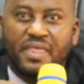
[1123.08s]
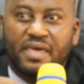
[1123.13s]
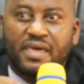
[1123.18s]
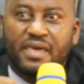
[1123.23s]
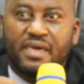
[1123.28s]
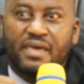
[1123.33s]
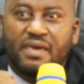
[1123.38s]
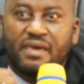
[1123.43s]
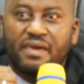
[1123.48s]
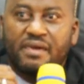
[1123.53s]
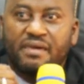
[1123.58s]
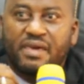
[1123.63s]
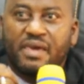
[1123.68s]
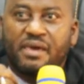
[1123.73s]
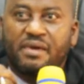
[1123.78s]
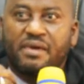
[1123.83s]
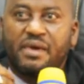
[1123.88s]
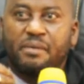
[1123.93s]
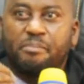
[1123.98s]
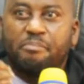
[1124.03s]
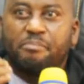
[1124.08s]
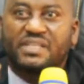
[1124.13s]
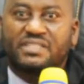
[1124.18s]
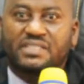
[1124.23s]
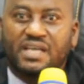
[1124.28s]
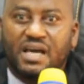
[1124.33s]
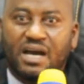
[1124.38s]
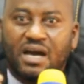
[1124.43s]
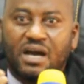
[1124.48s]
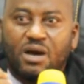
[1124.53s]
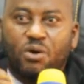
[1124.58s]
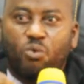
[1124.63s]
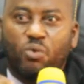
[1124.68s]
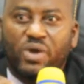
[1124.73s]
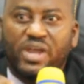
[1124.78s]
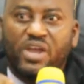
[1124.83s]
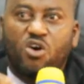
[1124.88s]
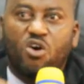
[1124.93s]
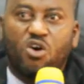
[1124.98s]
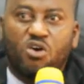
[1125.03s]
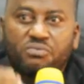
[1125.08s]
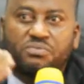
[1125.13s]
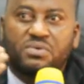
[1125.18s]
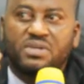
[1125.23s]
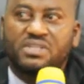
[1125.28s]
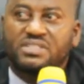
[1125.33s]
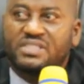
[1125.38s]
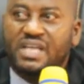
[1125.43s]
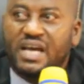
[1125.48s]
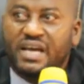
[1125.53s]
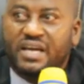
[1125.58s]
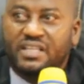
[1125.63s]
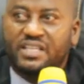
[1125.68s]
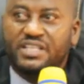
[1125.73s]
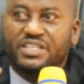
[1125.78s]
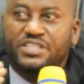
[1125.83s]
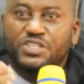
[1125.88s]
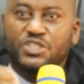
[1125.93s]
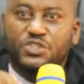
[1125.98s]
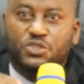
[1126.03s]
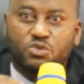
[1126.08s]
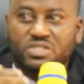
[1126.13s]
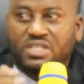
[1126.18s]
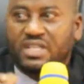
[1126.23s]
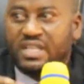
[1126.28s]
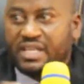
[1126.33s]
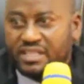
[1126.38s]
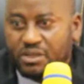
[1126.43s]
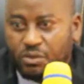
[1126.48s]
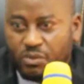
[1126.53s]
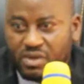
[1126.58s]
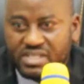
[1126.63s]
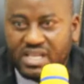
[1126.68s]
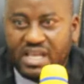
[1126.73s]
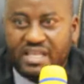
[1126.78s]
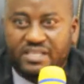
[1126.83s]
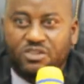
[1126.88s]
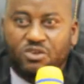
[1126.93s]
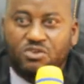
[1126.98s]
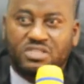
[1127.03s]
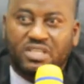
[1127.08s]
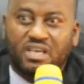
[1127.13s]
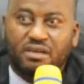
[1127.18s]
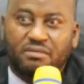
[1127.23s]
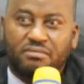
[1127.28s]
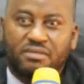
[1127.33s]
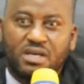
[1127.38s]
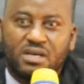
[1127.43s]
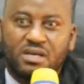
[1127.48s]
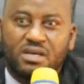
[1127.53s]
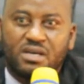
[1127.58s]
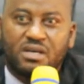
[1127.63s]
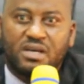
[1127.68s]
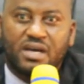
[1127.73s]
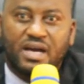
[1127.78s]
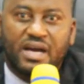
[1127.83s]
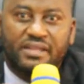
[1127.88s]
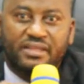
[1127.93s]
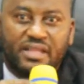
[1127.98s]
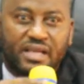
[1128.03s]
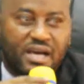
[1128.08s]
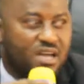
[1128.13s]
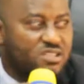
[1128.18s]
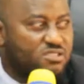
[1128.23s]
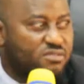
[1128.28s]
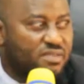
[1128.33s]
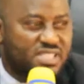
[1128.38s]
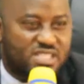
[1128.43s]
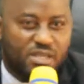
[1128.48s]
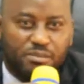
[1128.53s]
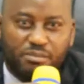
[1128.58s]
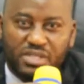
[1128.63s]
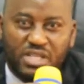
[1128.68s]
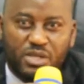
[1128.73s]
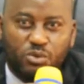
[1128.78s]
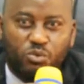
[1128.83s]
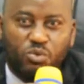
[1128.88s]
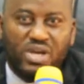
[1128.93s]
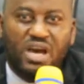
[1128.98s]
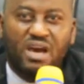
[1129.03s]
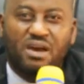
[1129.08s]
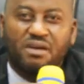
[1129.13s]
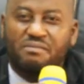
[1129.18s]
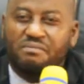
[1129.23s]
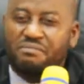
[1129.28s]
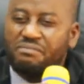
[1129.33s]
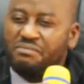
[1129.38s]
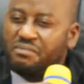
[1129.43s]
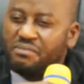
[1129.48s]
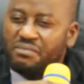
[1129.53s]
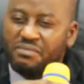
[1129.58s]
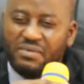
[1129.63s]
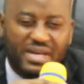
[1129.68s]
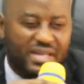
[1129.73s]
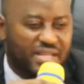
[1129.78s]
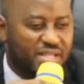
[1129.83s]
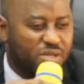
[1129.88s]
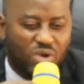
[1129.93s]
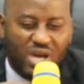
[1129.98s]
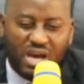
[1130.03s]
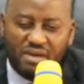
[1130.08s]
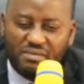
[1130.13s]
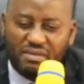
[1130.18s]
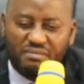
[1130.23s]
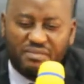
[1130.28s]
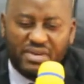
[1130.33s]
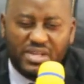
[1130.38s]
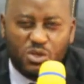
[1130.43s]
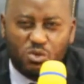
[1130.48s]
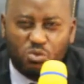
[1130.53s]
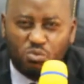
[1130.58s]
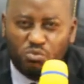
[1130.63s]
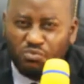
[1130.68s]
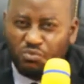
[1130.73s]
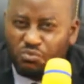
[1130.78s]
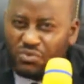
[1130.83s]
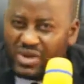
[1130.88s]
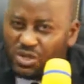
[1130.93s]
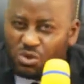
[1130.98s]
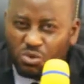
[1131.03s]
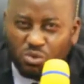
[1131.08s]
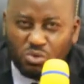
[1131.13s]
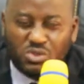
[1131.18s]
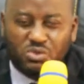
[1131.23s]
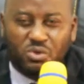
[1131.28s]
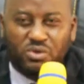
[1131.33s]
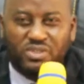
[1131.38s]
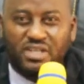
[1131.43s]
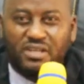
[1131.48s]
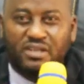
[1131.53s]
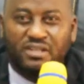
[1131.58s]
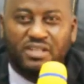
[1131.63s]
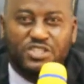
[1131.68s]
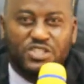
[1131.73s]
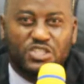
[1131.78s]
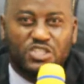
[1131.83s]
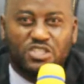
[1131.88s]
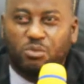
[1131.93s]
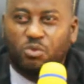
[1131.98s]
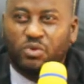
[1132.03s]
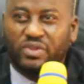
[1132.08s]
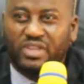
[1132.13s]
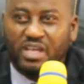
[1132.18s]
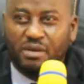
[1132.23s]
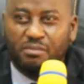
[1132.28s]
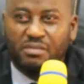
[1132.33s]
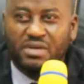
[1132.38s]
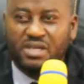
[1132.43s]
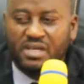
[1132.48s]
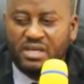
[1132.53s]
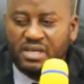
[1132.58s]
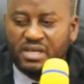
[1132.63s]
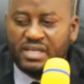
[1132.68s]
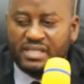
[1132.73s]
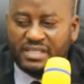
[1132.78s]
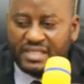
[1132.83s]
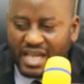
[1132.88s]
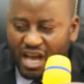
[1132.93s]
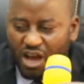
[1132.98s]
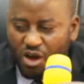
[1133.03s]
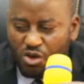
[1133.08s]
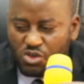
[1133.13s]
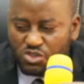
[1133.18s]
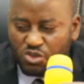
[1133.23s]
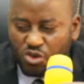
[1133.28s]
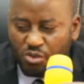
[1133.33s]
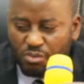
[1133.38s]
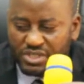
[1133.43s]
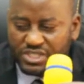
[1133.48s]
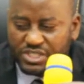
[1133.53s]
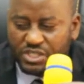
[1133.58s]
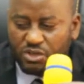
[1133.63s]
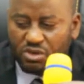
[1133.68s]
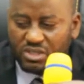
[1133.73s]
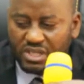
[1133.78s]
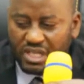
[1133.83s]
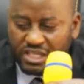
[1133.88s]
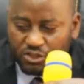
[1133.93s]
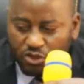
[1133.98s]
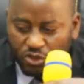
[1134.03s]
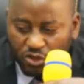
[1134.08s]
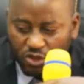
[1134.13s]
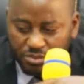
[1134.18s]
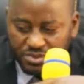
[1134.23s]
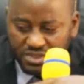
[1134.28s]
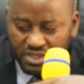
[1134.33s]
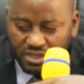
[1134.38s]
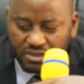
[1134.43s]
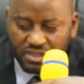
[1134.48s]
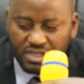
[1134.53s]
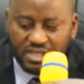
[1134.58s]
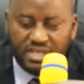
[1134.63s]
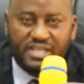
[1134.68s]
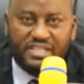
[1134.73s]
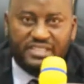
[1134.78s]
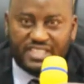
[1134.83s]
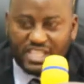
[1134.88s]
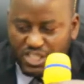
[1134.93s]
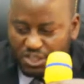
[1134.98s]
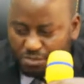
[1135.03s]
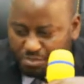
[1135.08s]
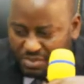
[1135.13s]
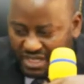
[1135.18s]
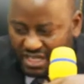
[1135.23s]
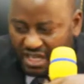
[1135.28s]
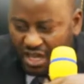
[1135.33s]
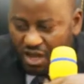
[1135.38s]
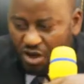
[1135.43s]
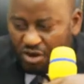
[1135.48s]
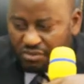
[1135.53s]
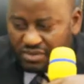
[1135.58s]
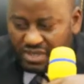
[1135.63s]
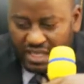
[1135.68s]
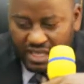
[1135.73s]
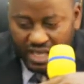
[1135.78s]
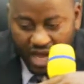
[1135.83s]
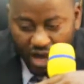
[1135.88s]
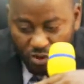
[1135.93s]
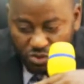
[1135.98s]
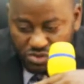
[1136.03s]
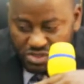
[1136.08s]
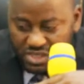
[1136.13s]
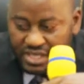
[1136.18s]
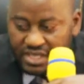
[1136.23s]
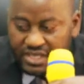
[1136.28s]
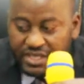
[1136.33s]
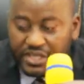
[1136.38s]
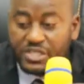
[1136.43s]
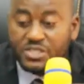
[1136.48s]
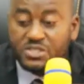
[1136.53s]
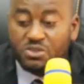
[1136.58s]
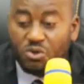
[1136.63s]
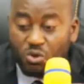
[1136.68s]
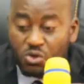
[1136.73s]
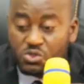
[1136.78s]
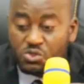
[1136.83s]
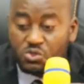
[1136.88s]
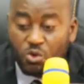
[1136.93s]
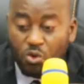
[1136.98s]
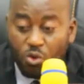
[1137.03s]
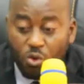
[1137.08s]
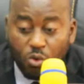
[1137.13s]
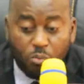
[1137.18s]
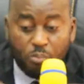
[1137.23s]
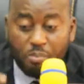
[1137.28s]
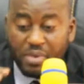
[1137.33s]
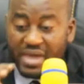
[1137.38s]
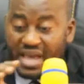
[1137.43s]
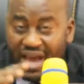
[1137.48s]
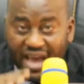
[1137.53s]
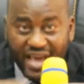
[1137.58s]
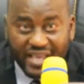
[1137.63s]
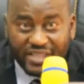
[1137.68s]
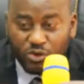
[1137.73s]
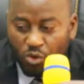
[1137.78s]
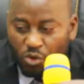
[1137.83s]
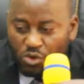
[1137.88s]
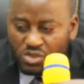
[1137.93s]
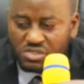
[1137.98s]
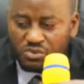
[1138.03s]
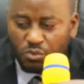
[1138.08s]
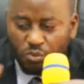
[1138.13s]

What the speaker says: a better way of tackling issues like the one I just gave. And the House of Assembly, we have a very, very good cordial relationship with them. The House Committee on Anti-Corruption, the Speaker of the House is also behind us